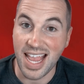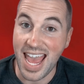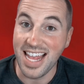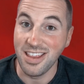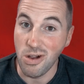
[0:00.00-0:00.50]

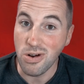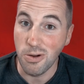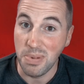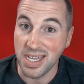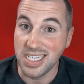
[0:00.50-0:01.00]
hey,
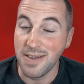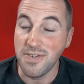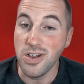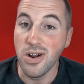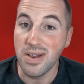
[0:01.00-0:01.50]
local police, if
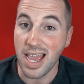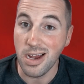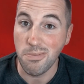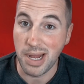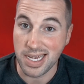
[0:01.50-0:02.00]
you don't get
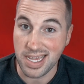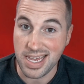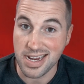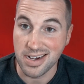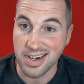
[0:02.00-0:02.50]
your butt in
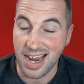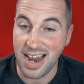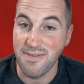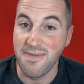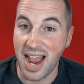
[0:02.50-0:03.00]
gear
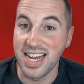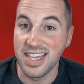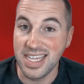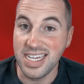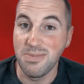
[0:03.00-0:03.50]
and
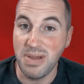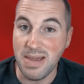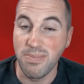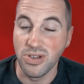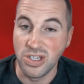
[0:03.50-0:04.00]
find these
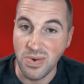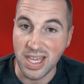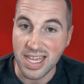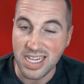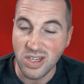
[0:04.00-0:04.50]
people
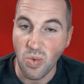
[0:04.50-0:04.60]
doing this,